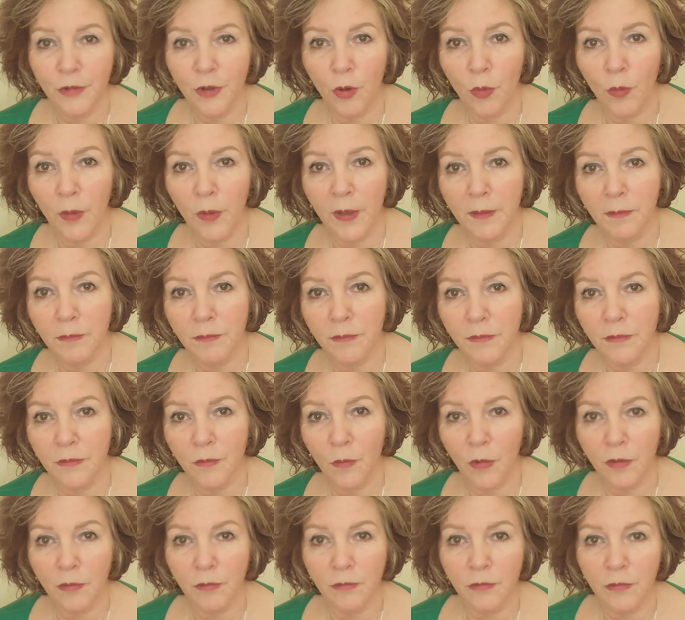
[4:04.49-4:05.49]
doing
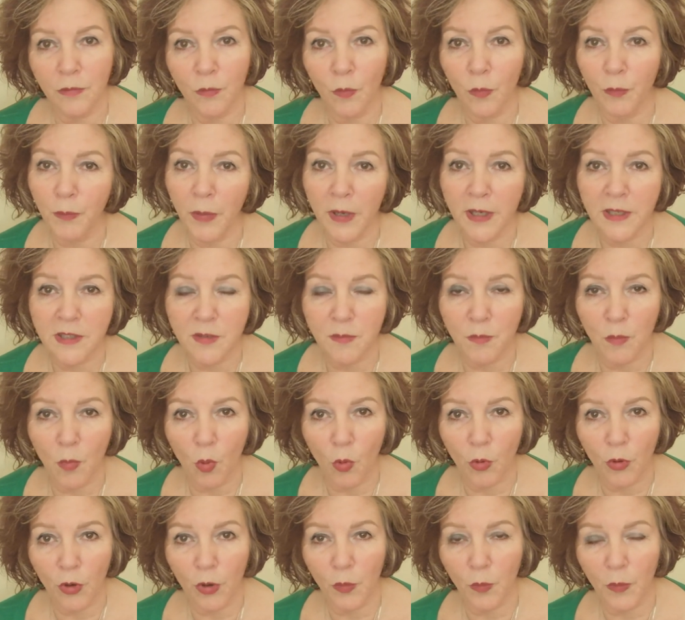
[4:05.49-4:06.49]
with bricks and
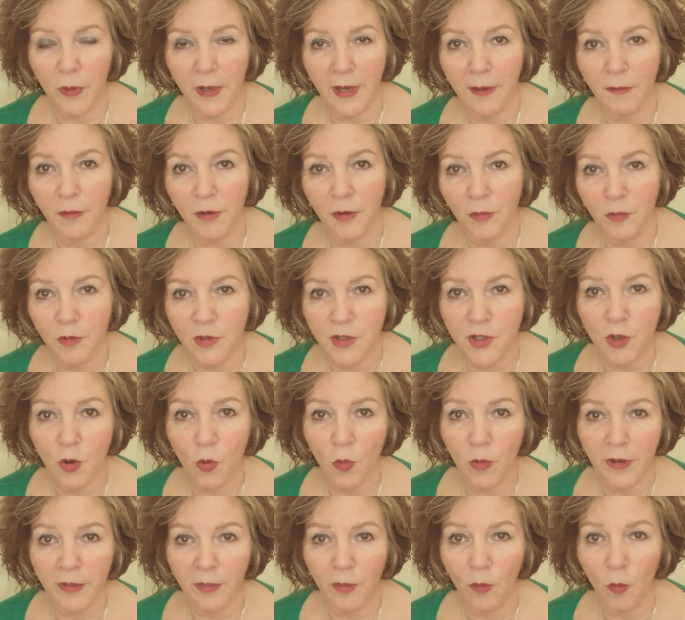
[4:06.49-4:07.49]
mortar or whatever,
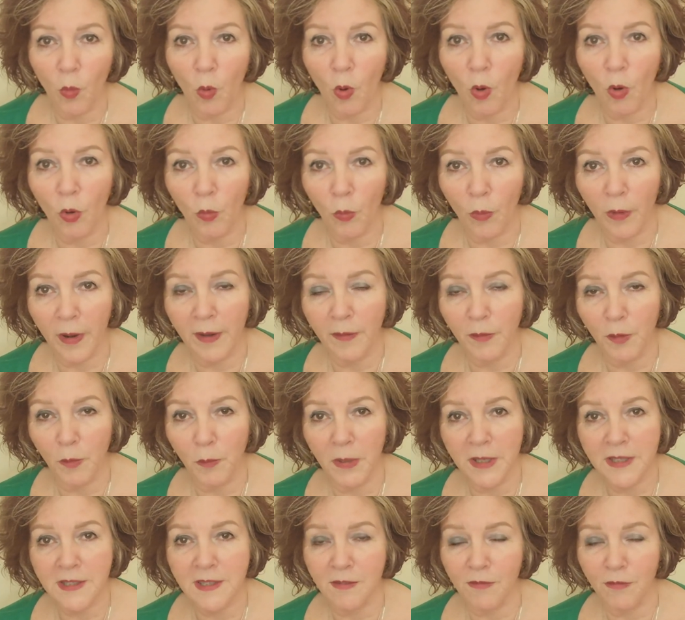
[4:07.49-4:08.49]
restoring the wall wherever
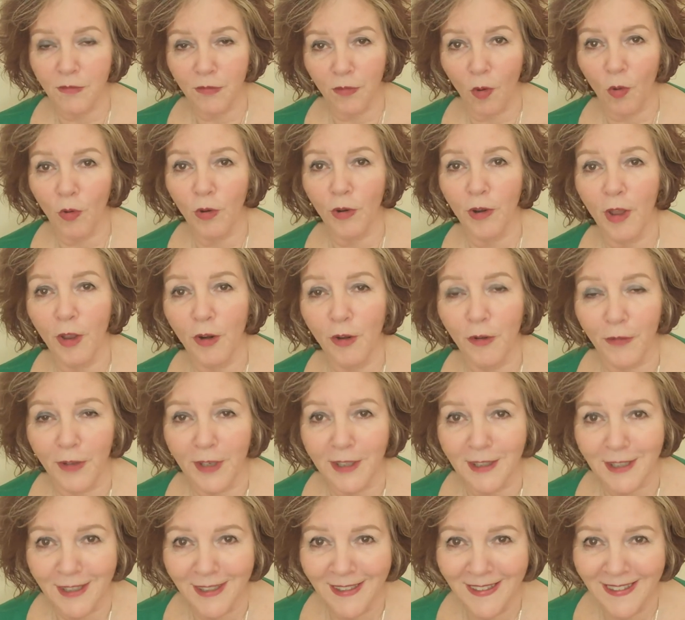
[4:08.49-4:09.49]
bits have fallen out of
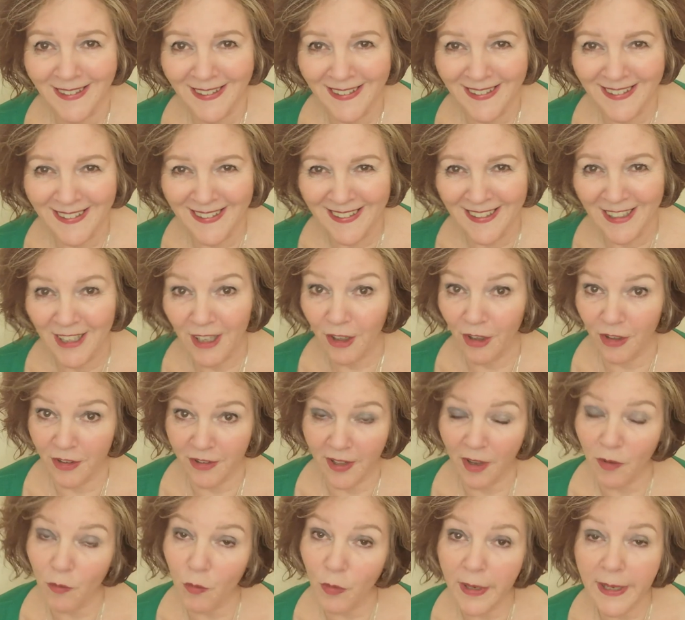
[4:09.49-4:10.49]
it,
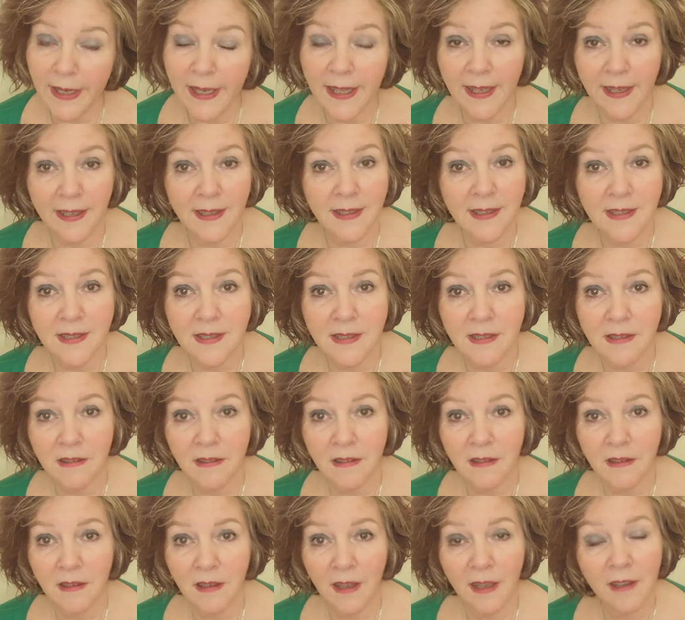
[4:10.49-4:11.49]
because that really is
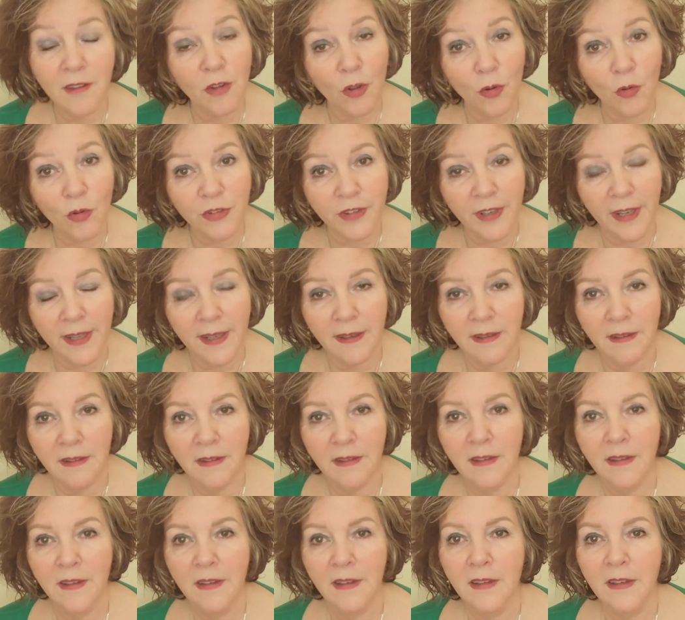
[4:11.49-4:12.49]
exhausting.
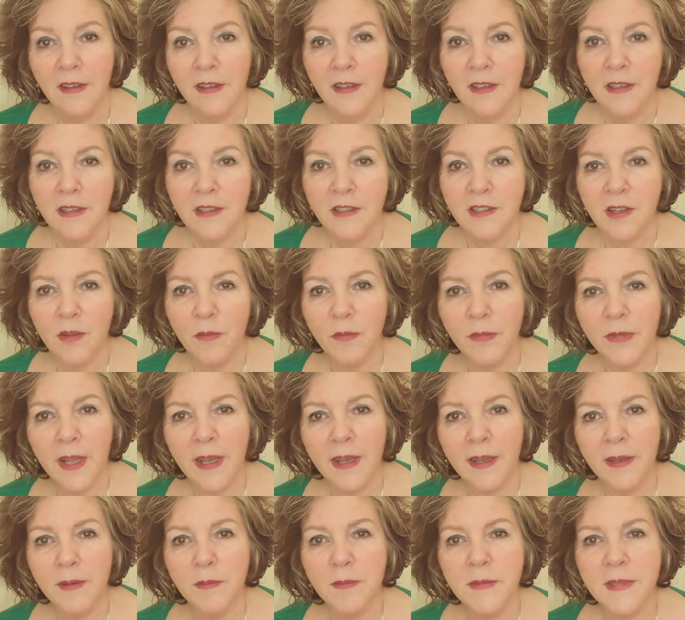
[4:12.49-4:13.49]

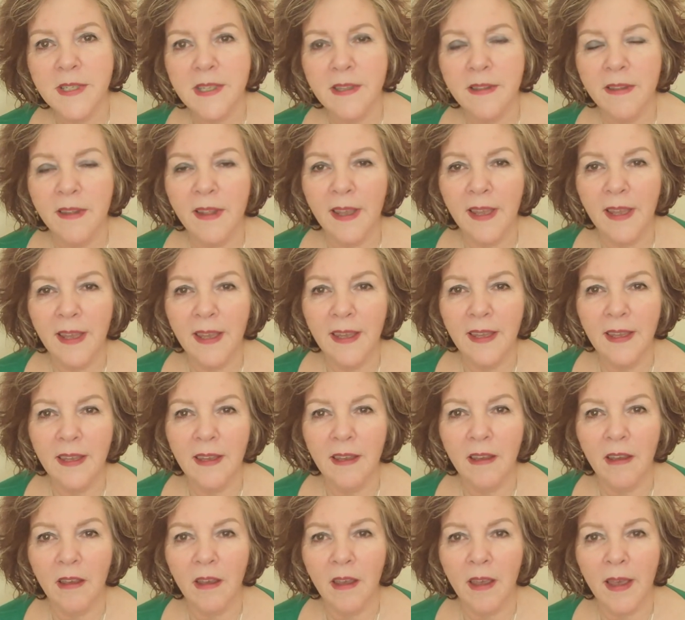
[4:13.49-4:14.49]
Sometimes
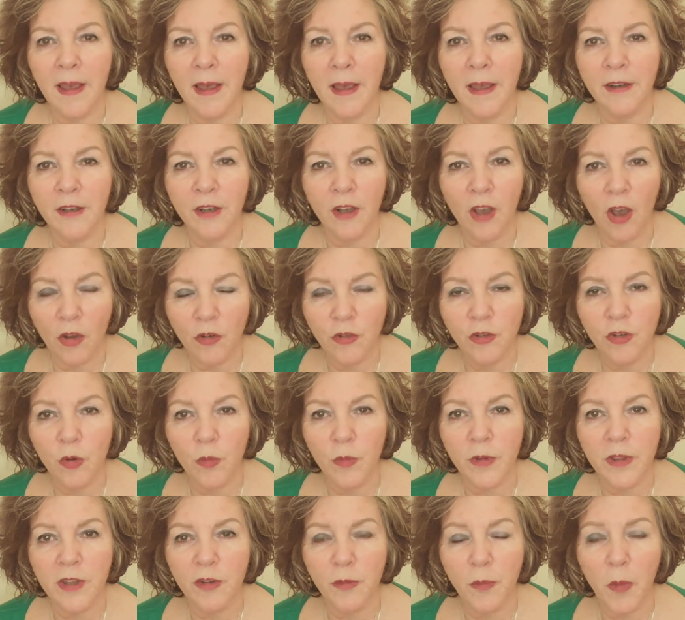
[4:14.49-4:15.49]
the encounter
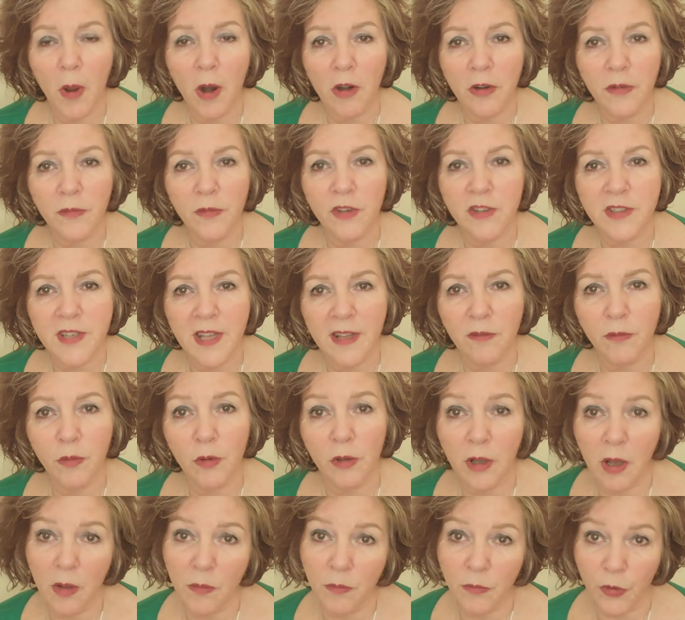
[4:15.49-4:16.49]
with this part of yourself
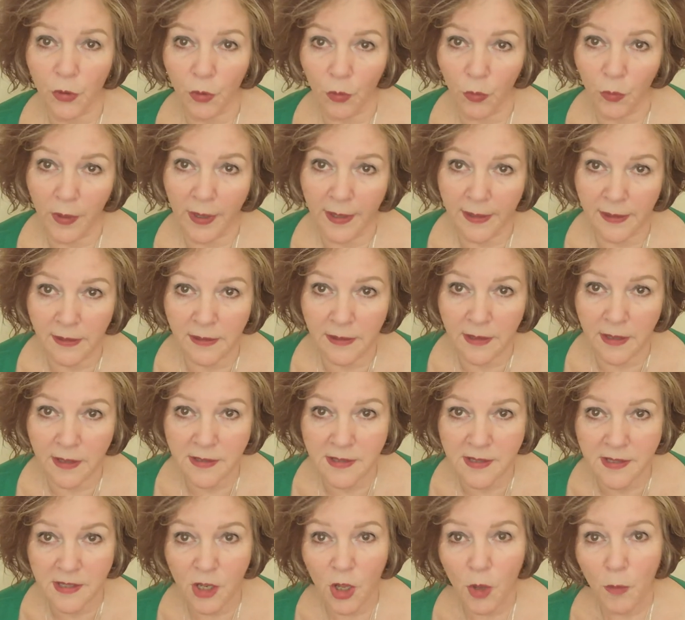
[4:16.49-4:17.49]
will come through
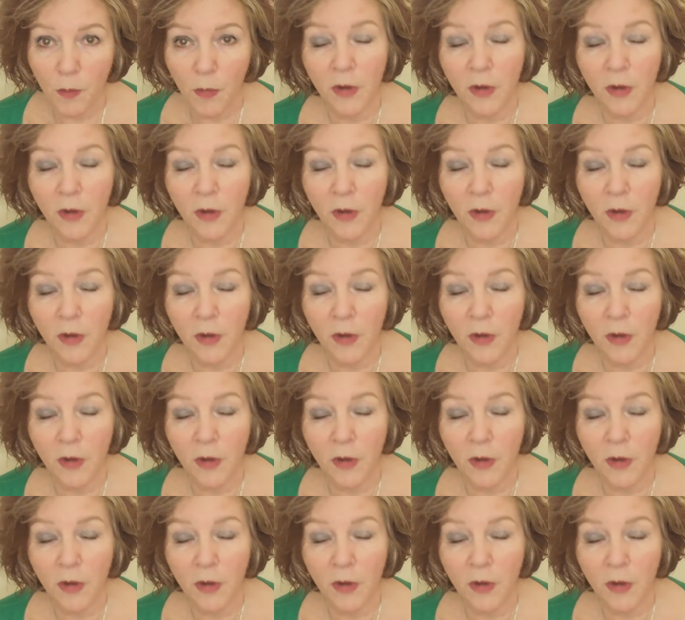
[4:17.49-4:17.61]
illness,